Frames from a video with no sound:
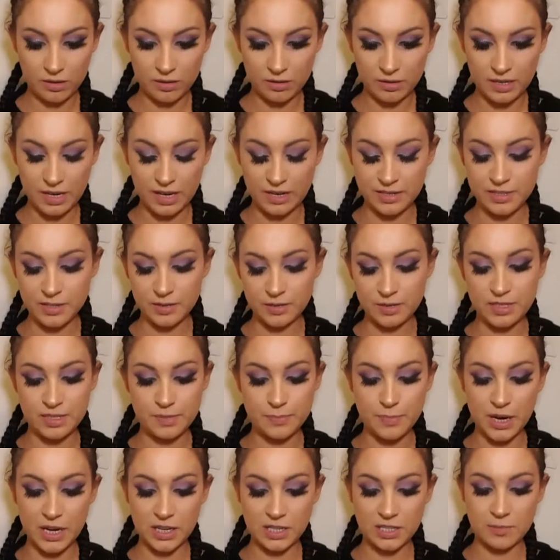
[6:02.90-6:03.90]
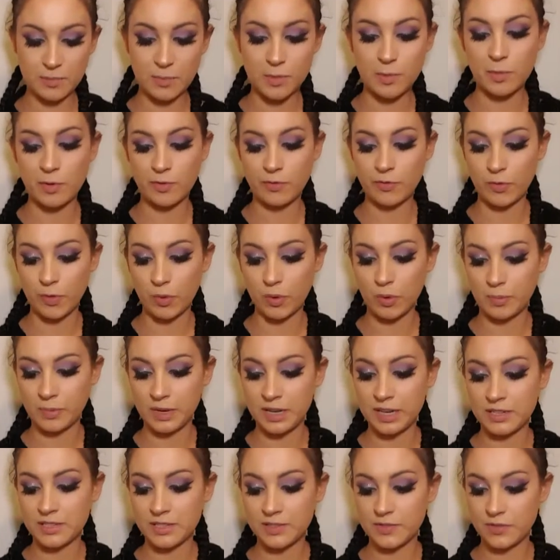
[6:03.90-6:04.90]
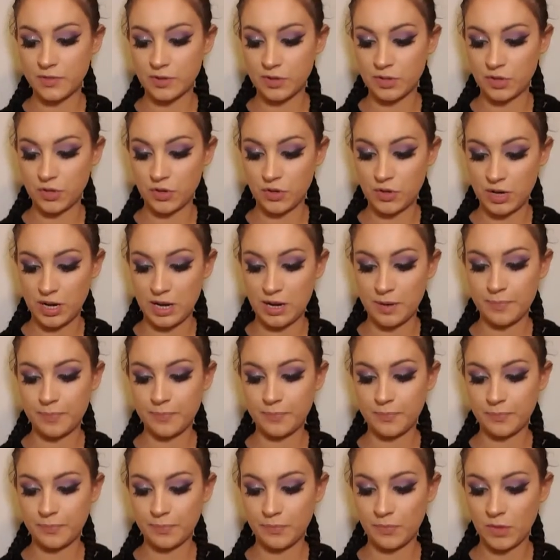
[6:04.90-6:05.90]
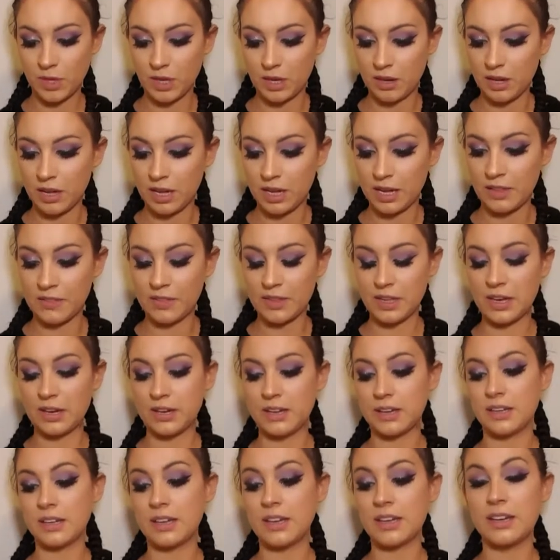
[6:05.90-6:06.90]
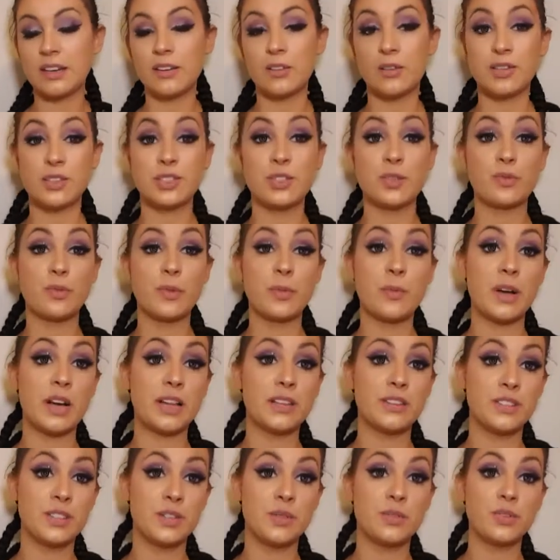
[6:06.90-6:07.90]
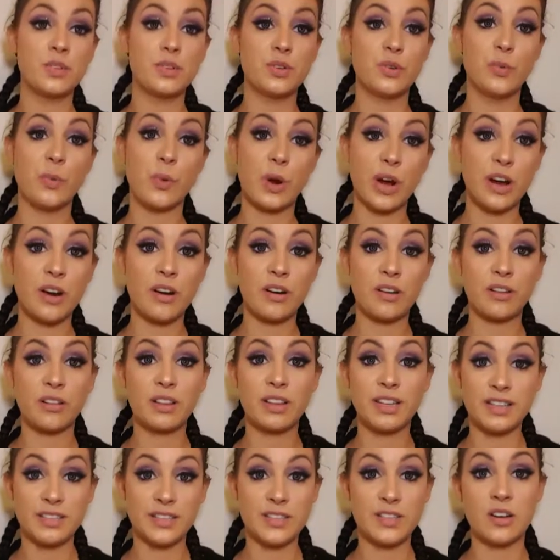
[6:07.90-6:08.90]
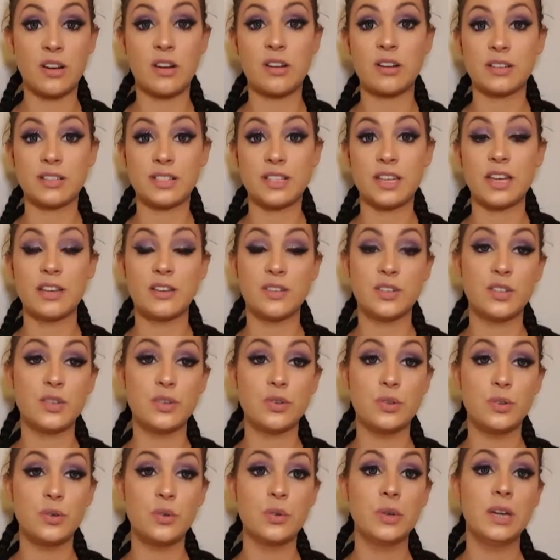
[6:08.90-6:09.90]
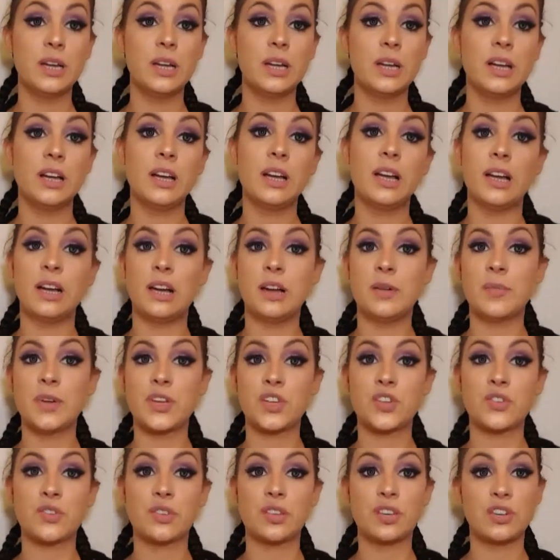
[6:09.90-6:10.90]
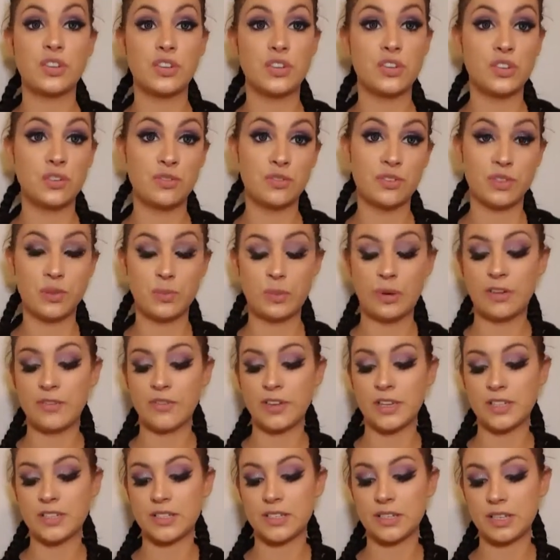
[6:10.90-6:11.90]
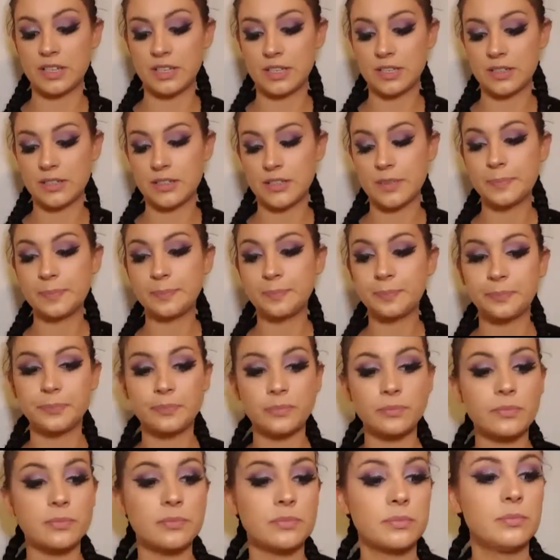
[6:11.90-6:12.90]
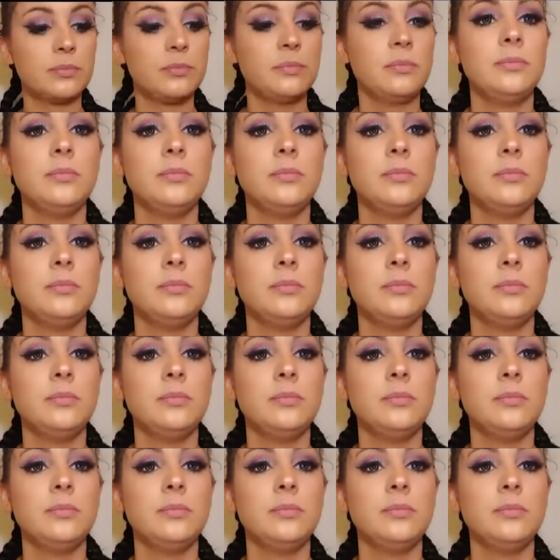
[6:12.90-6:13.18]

Yeah, so it says maximum of 4 weeks for the cream. And then it also reminds you to wear clean socks and to make sure that your shoes are well ventilated. So as